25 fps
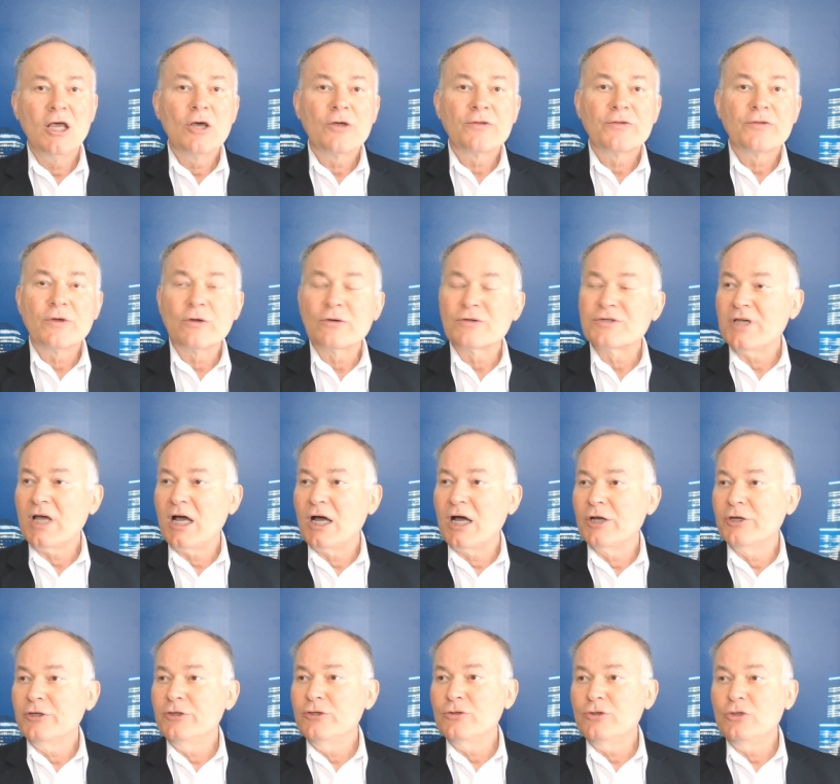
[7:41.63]
Those uh,
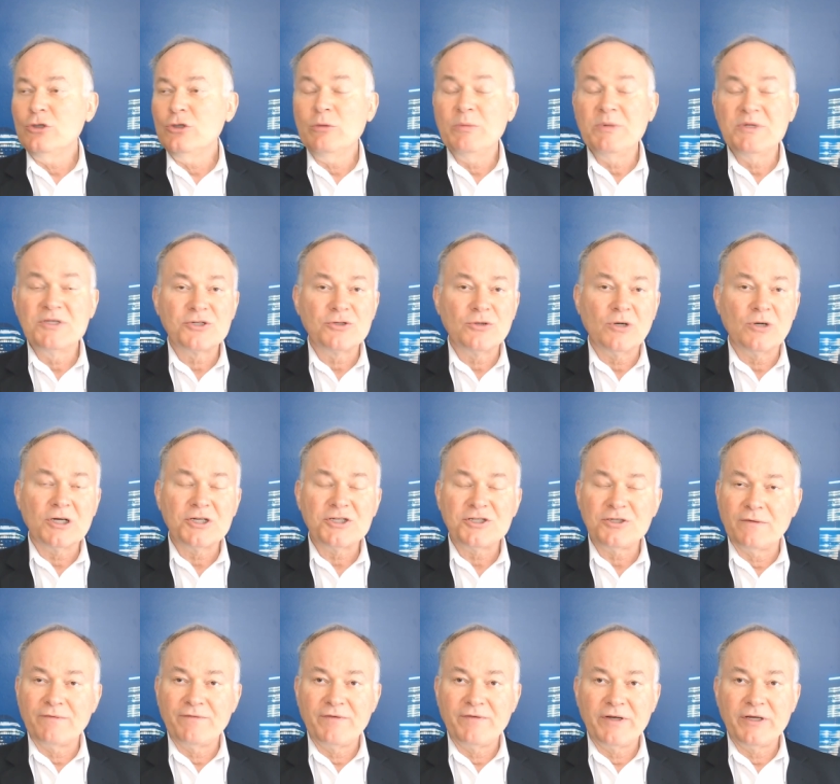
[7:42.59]
YouTube
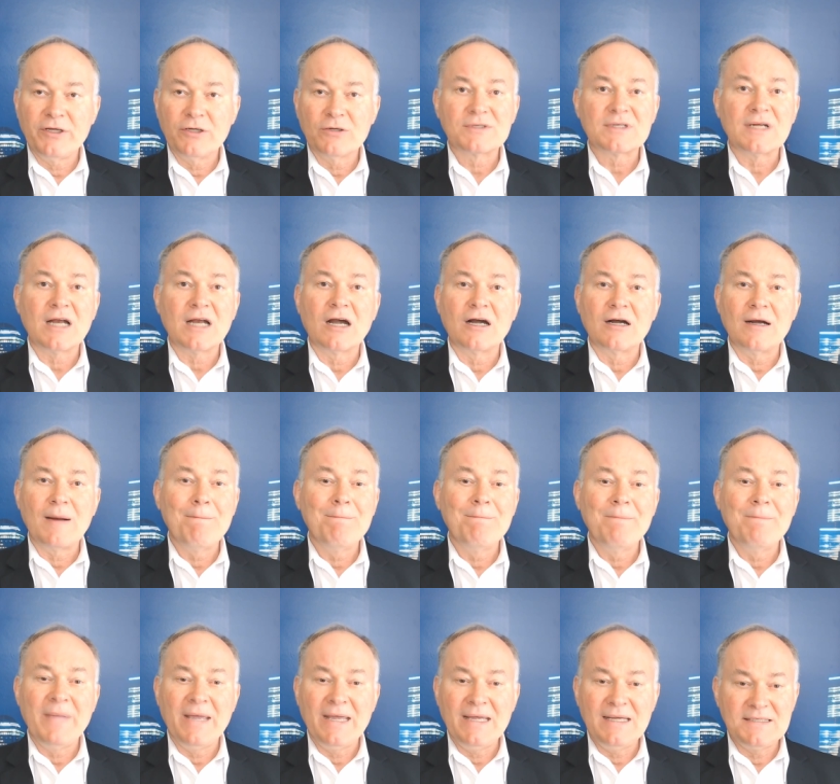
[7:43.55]
instructional videos are
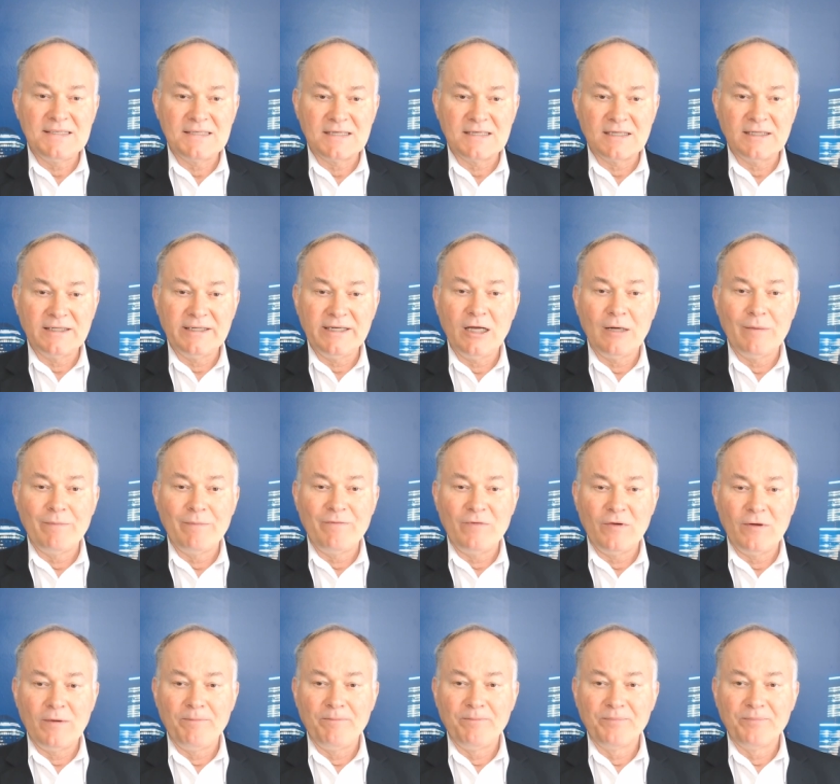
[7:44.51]
amazingly
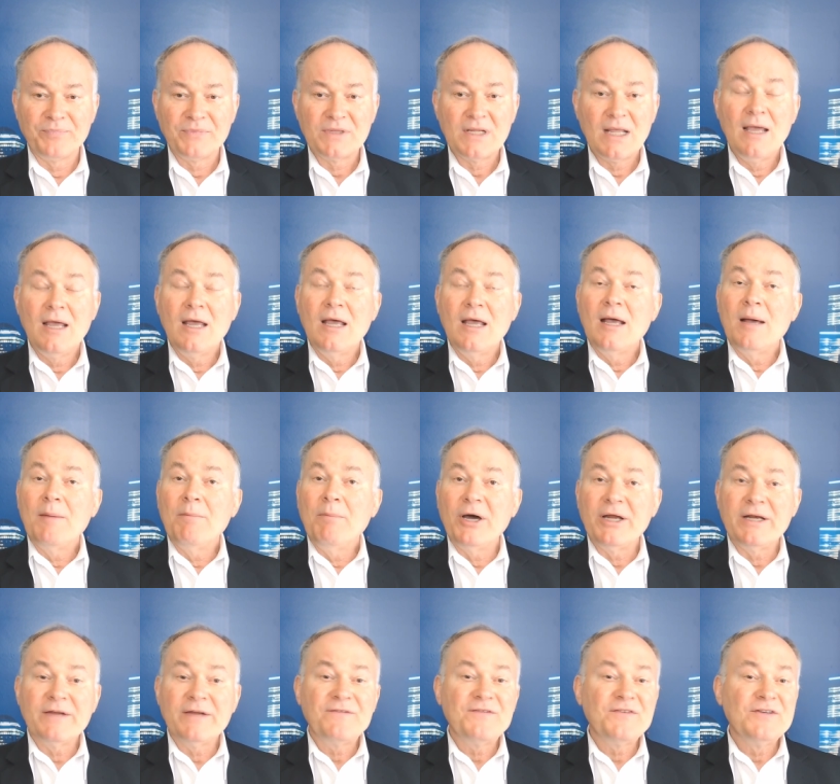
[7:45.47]
helpful.
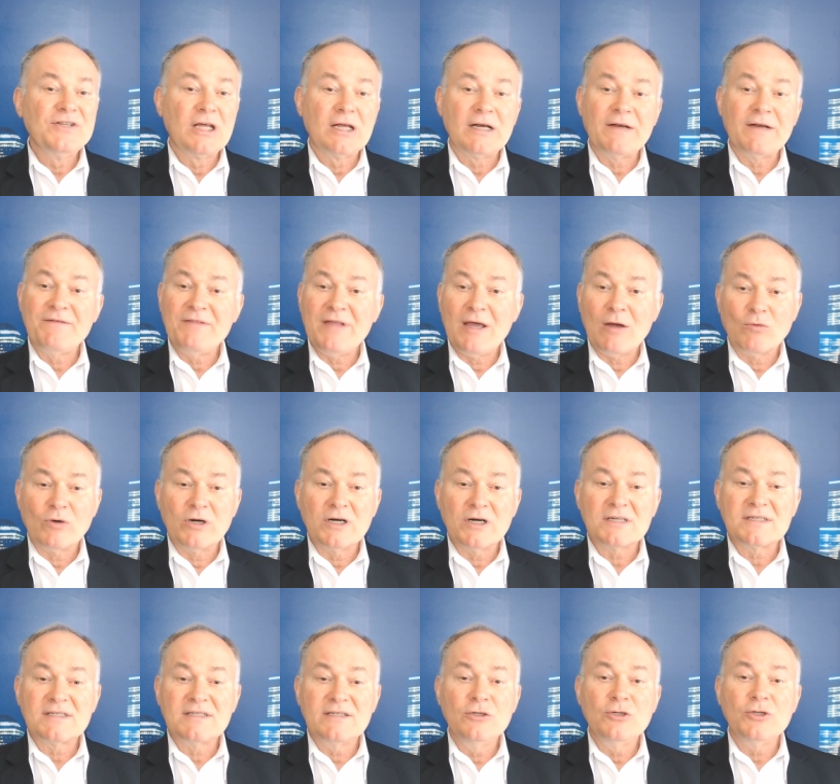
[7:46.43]
But if none of that
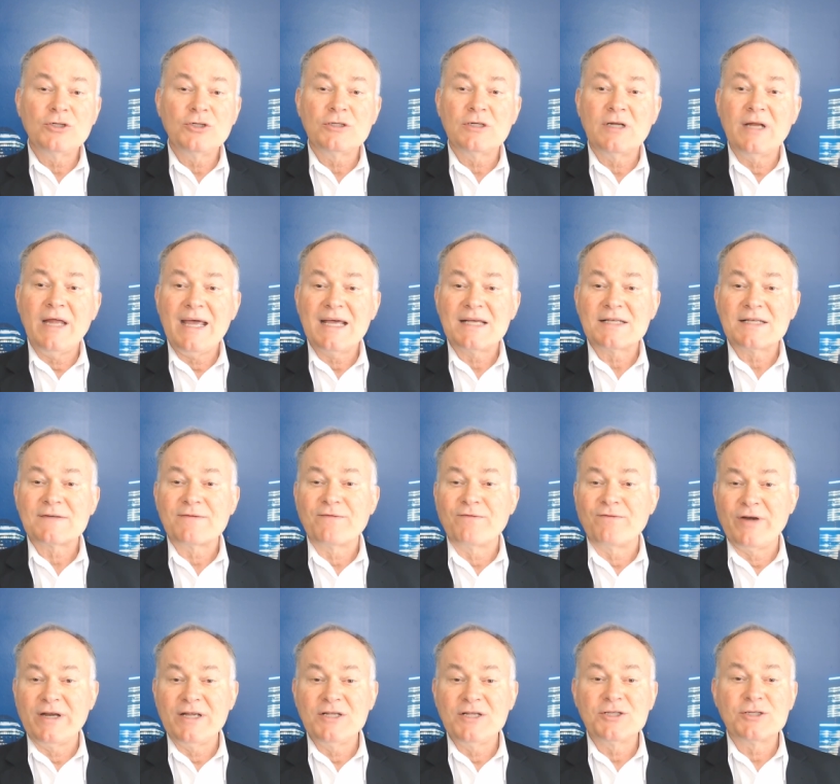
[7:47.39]
works, then you should ask
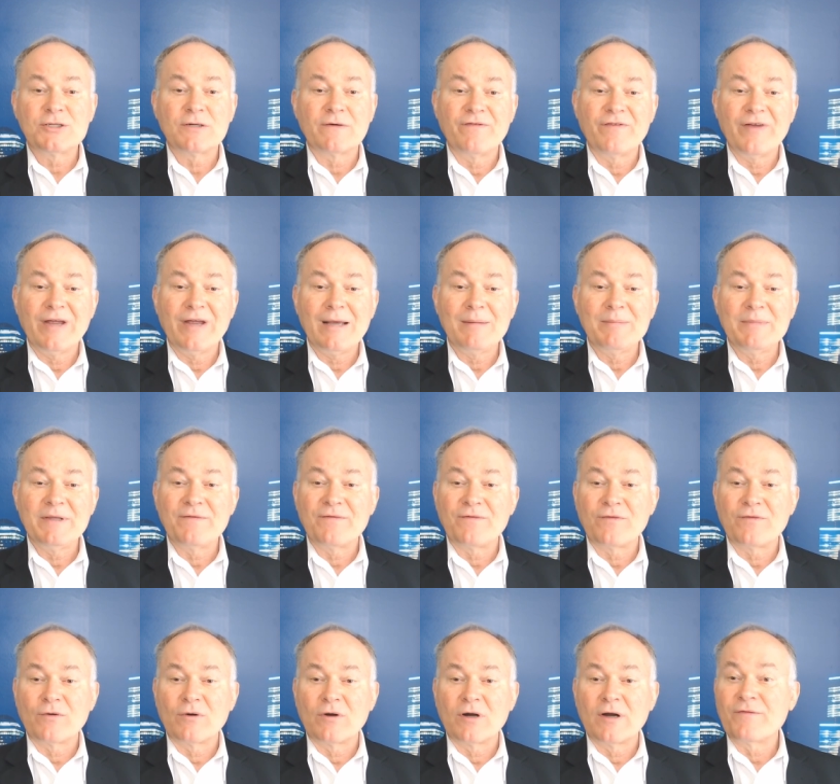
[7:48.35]
friends or family
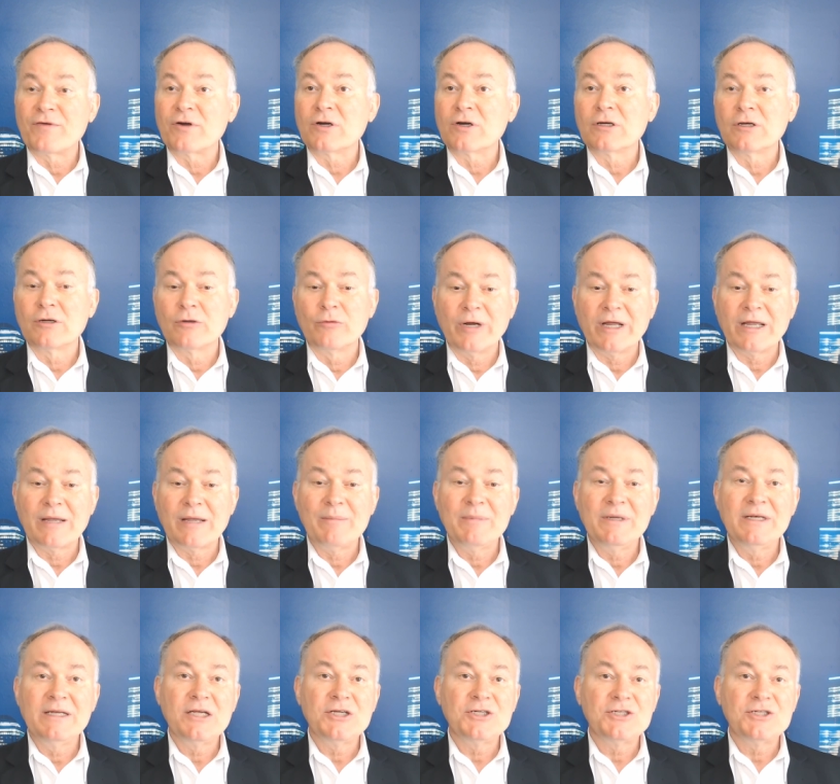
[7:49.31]
for, for good
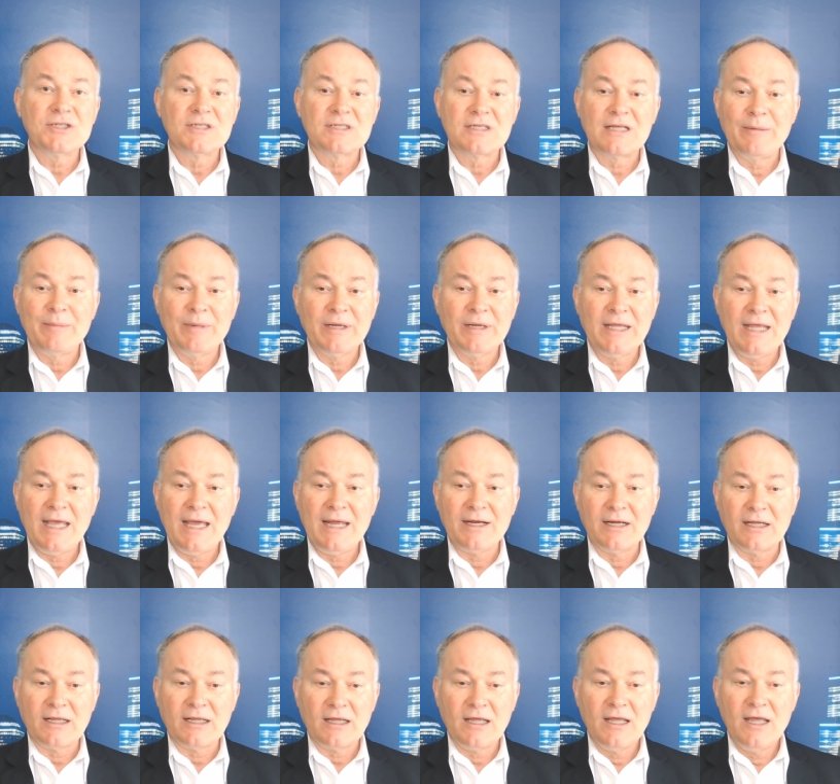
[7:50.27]
recommendations on a
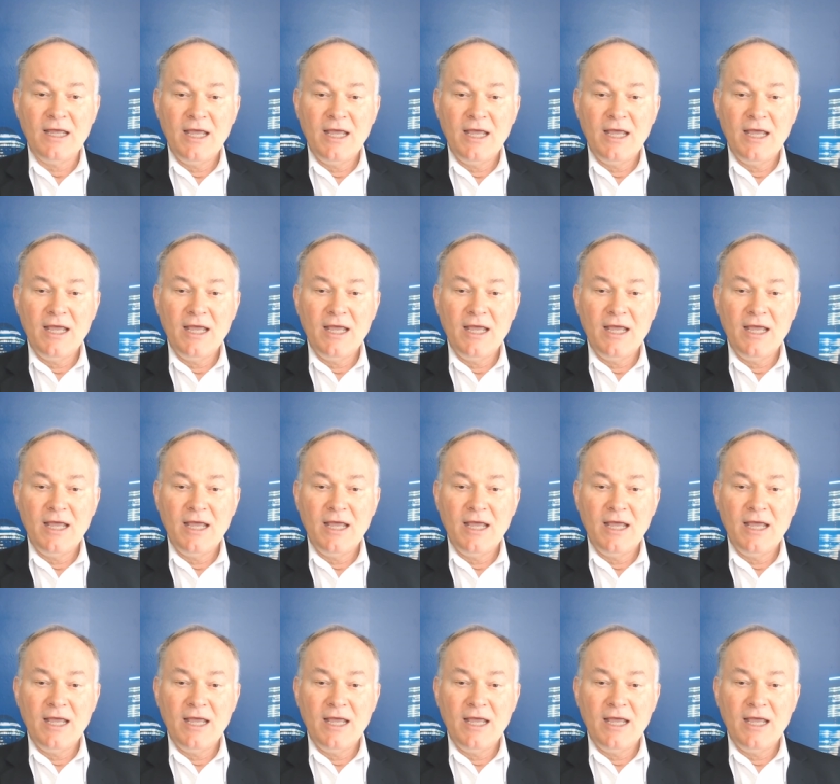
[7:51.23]
mechanic.